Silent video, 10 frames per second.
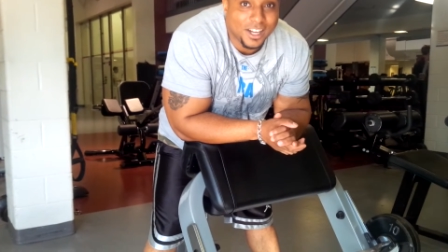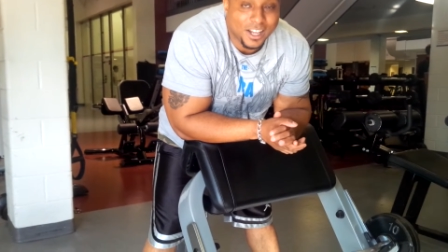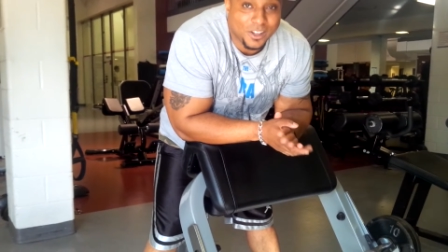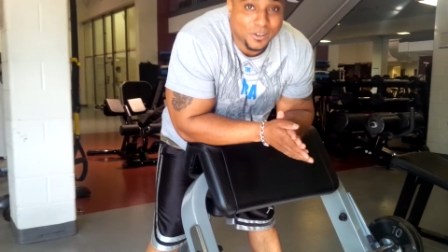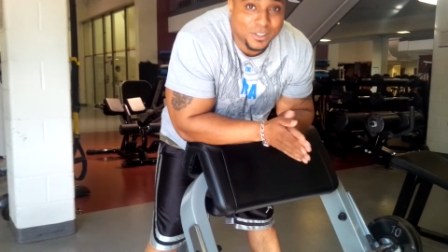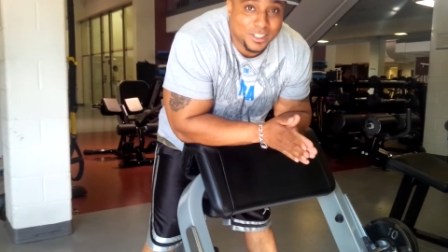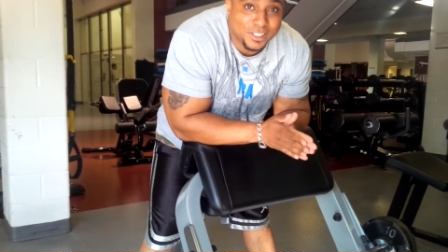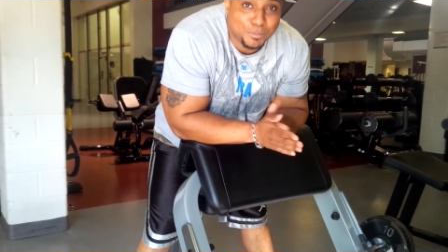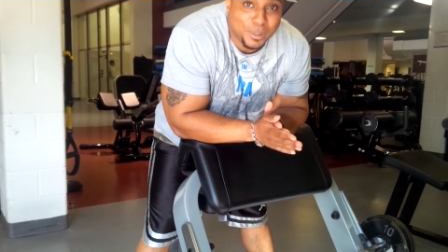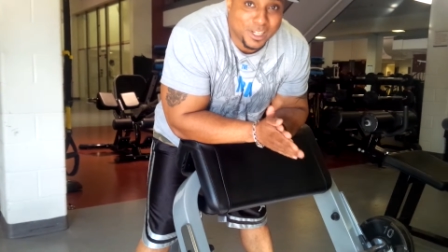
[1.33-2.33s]
Hello, this
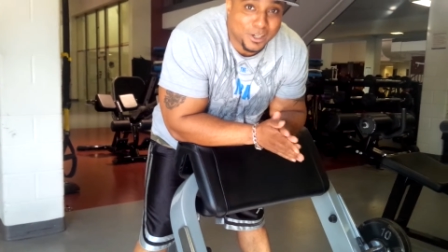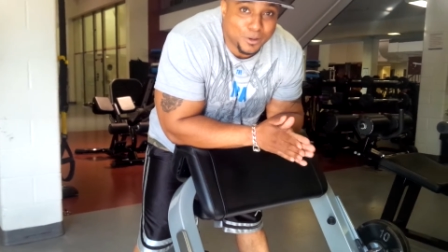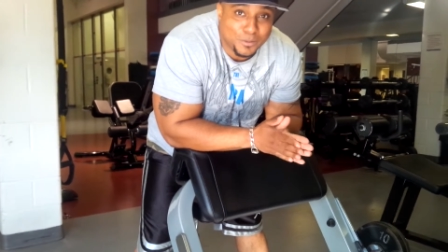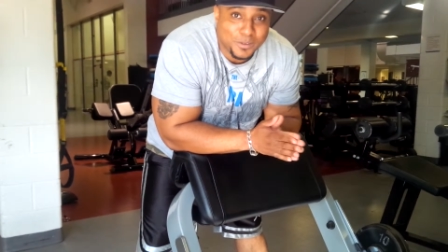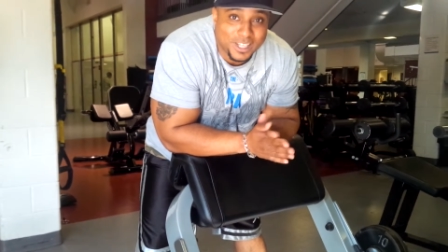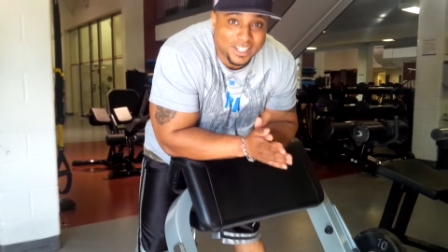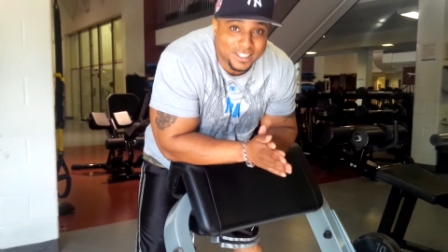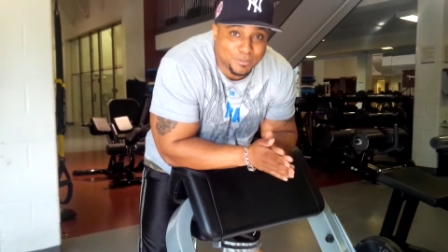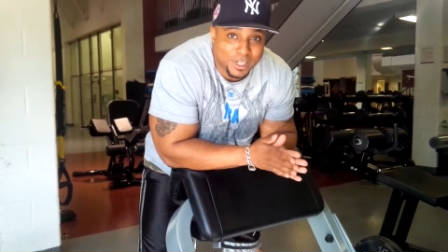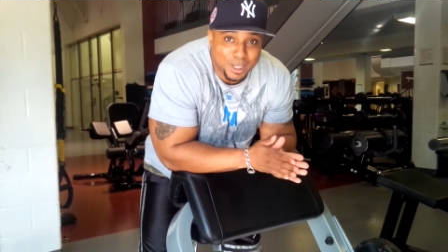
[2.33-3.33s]
is Big O
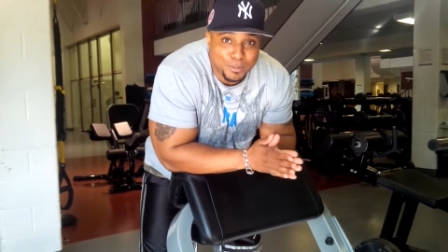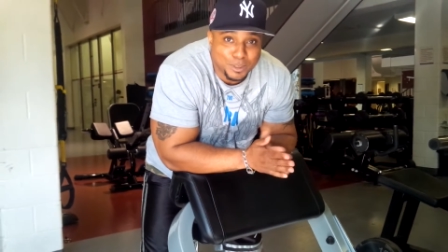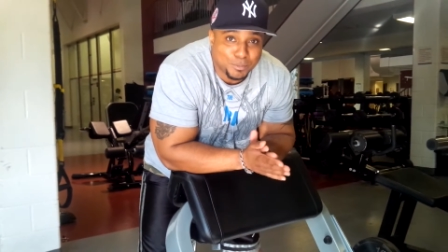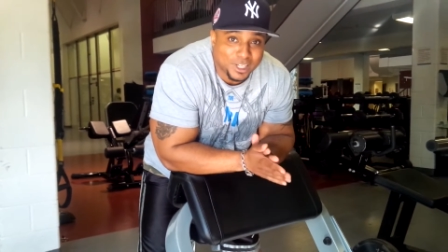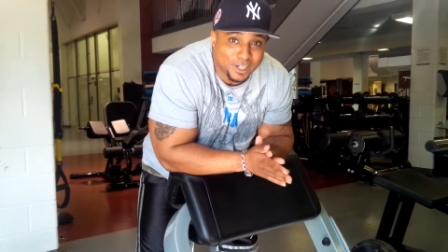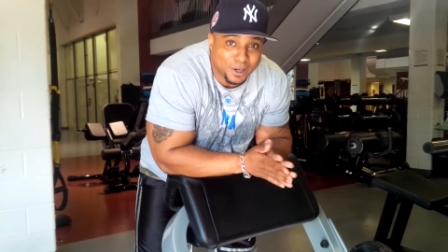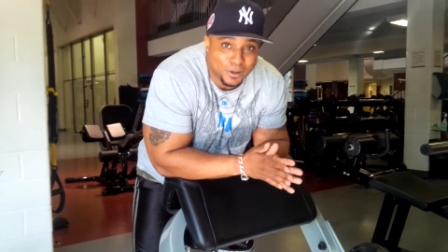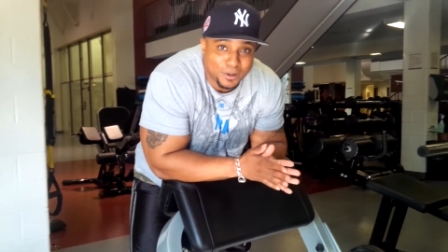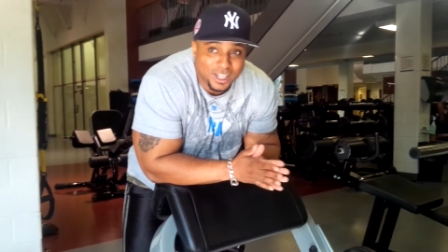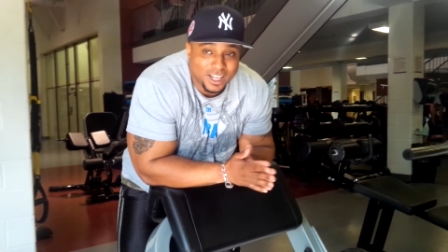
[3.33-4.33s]
Fitness. My name is Big
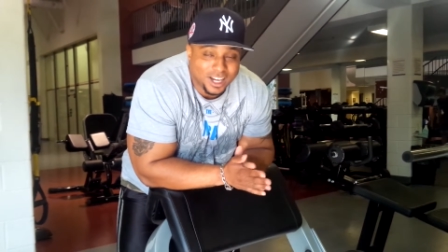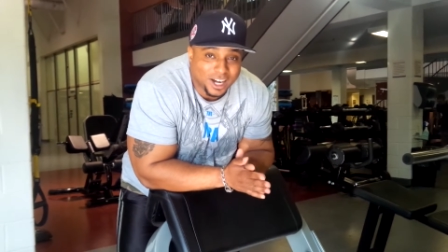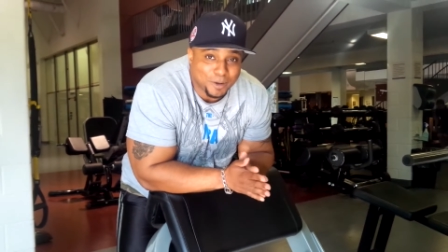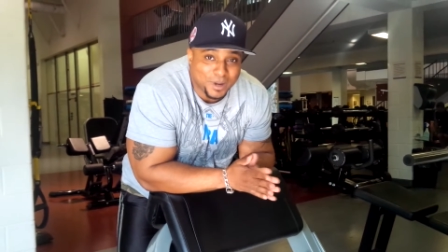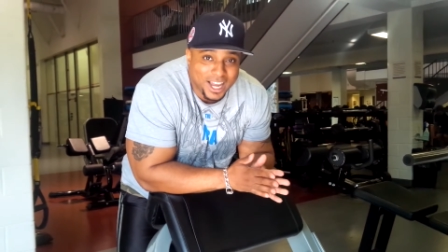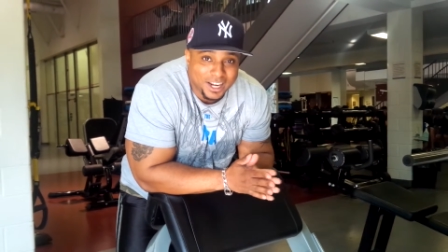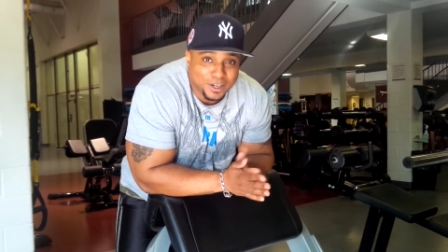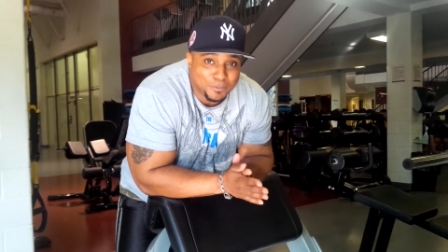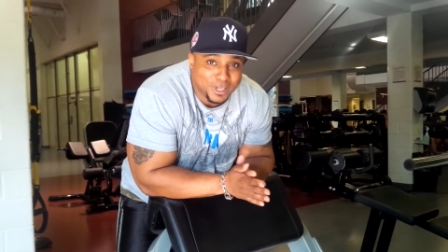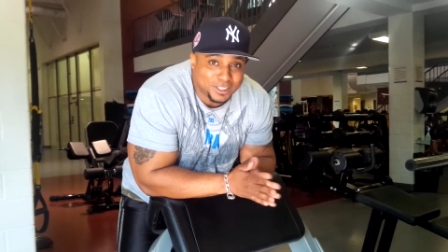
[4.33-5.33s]
O. Um, I had
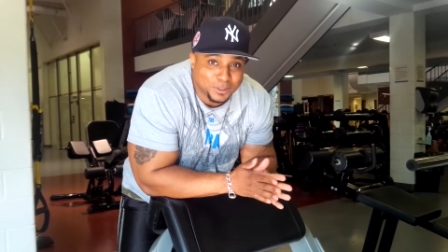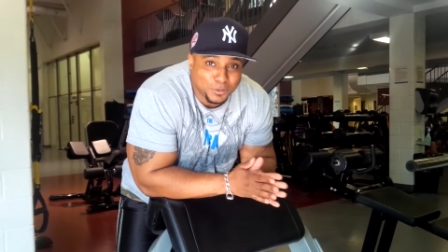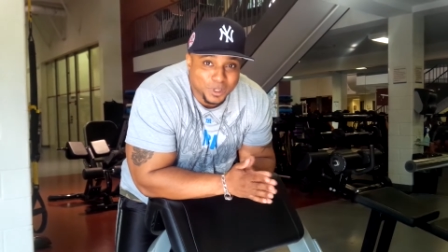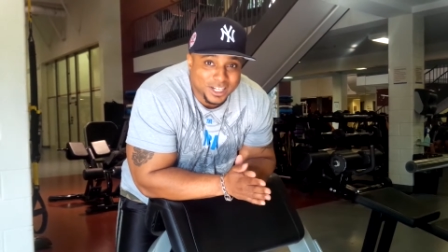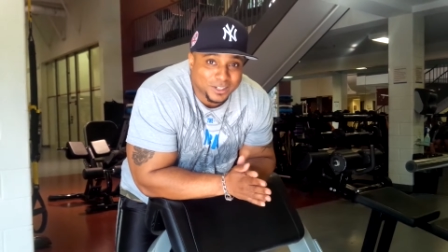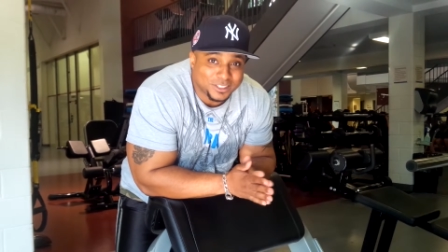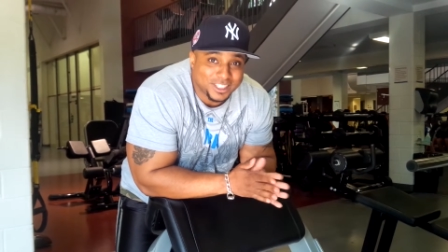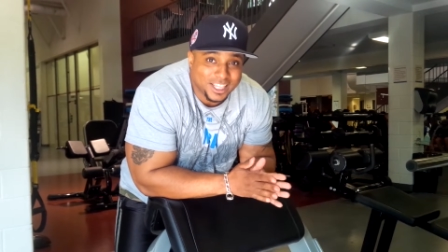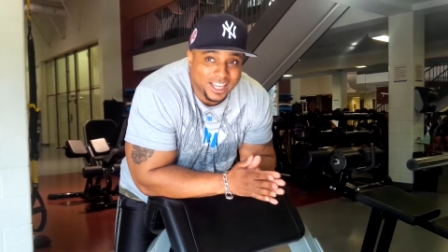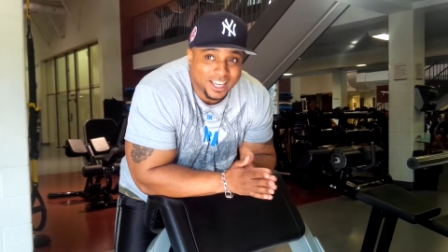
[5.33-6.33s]
an amazing workout
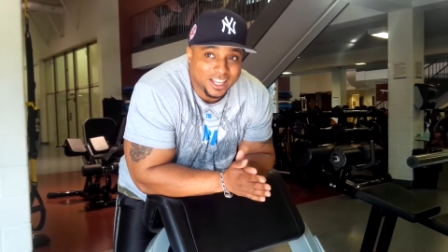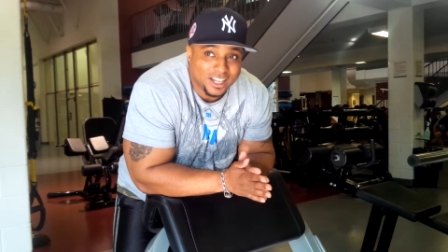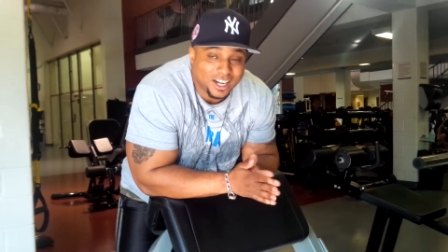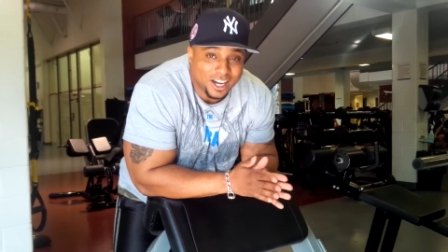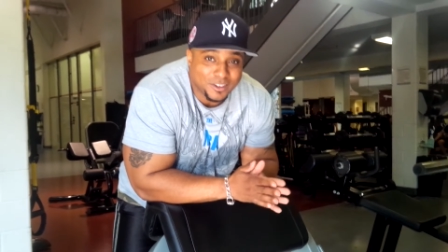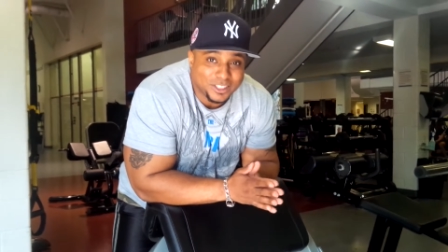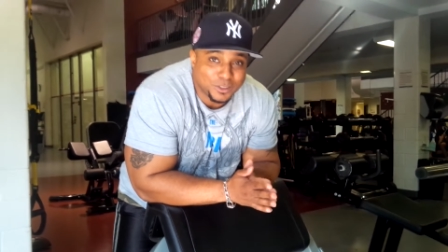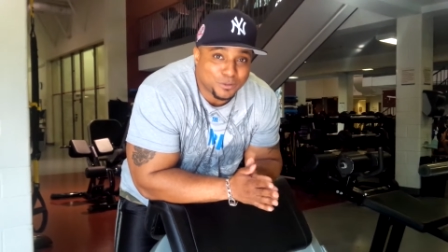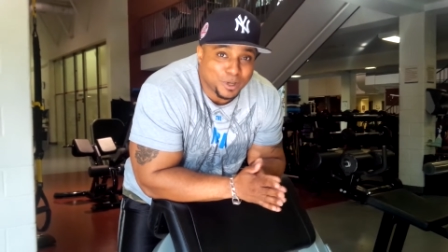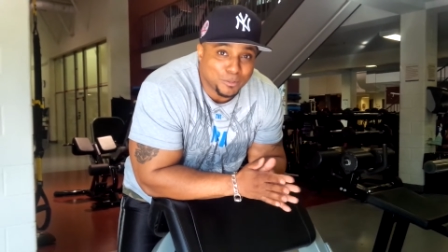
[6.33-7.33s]
today. Uh, it's
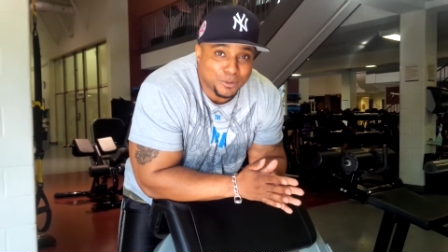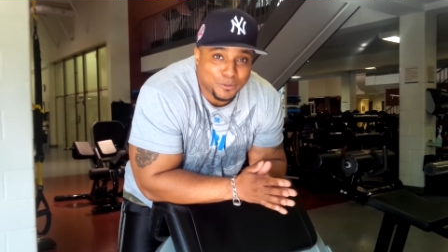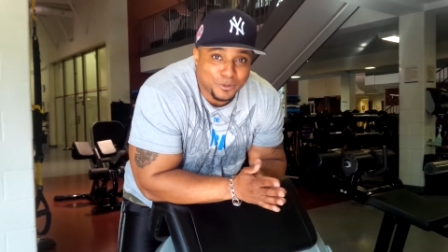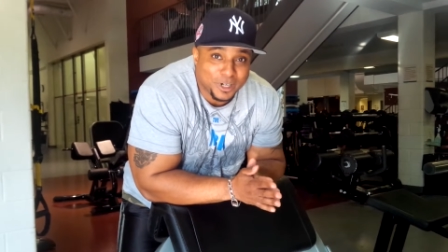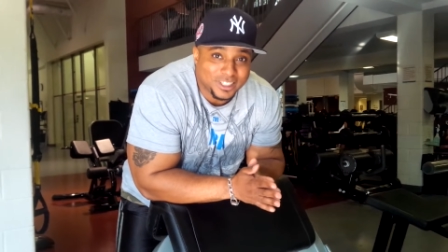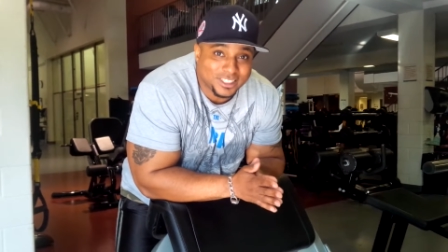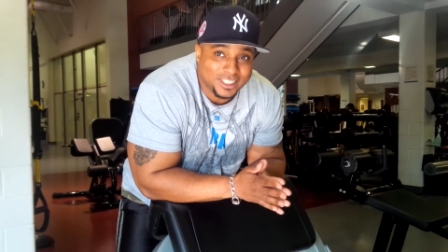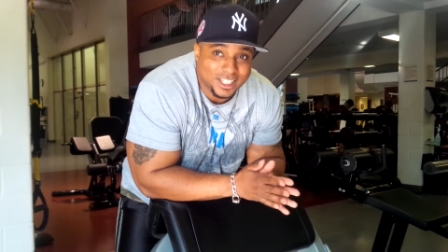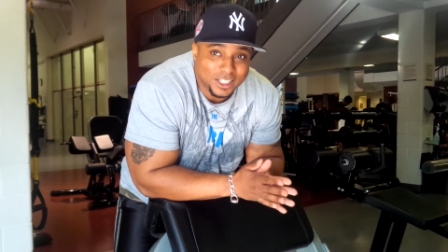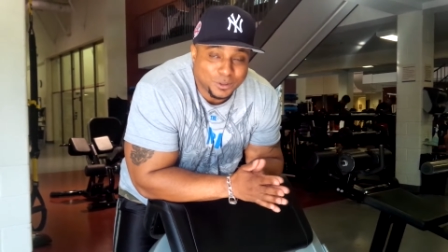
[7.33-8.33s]
November 1st,
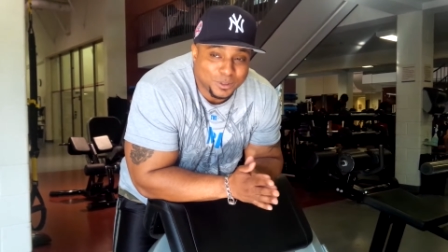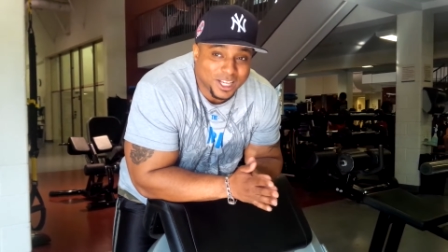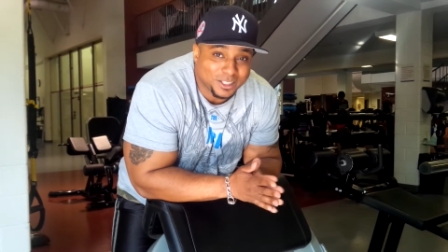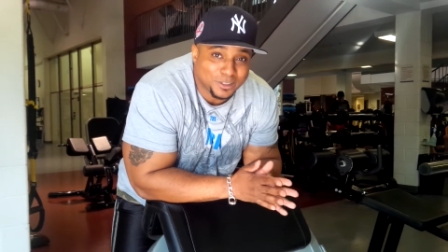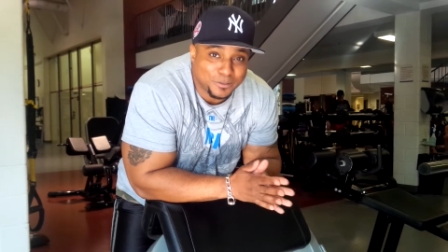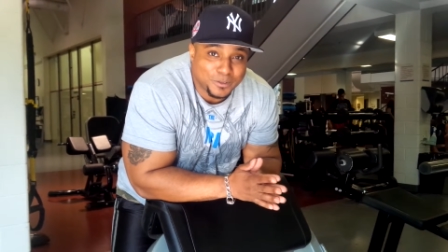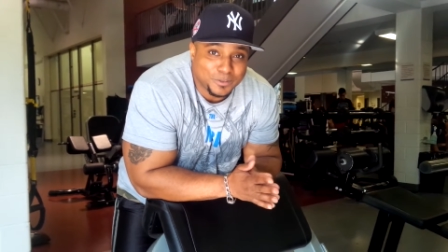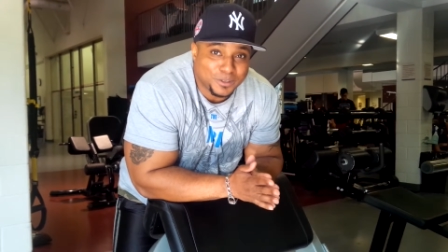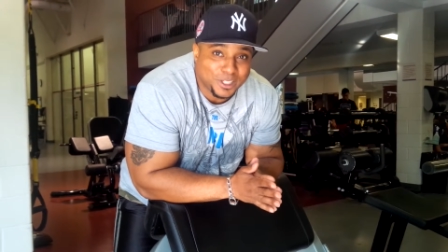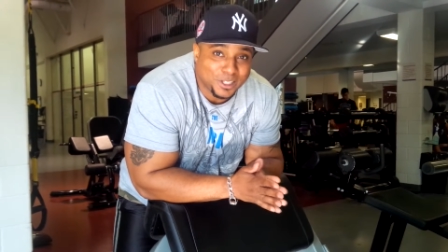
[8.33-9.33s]

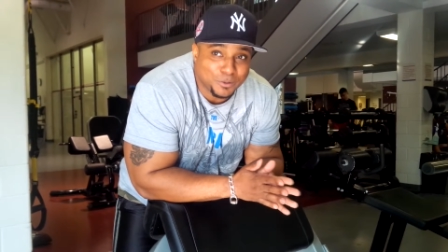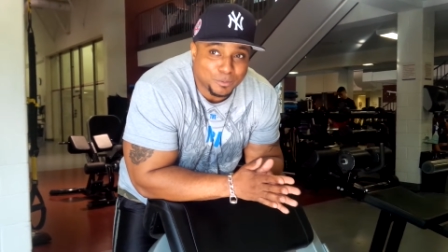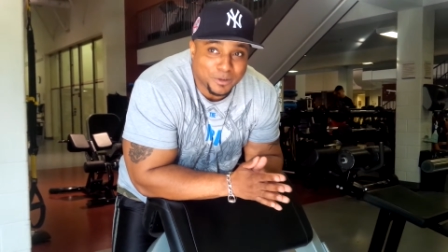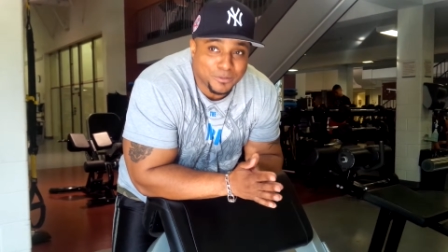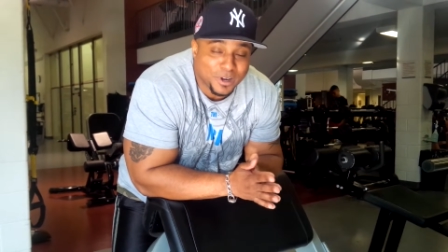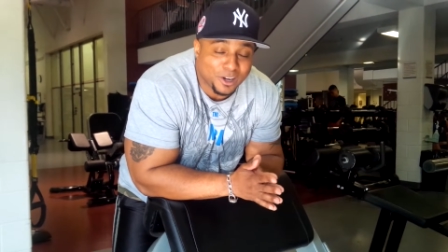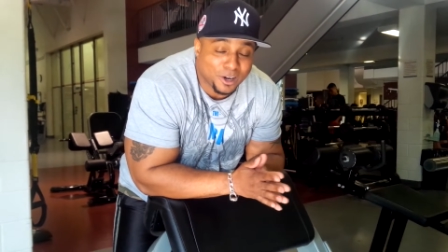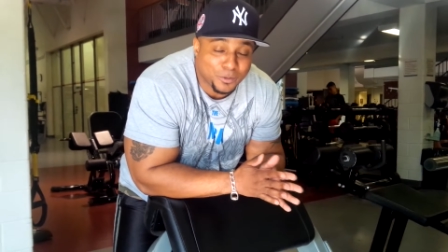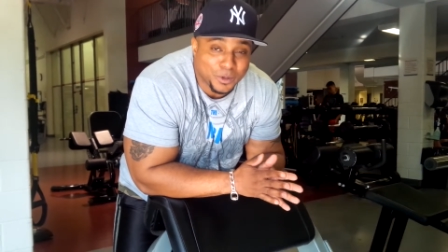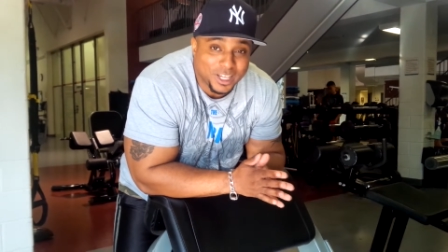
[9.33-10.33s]
2015 with my friend
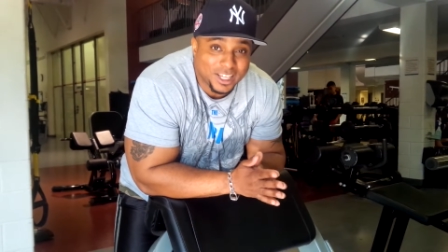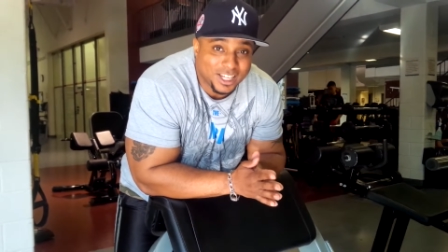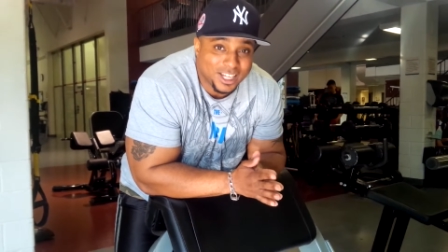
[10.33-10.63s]
Enrique.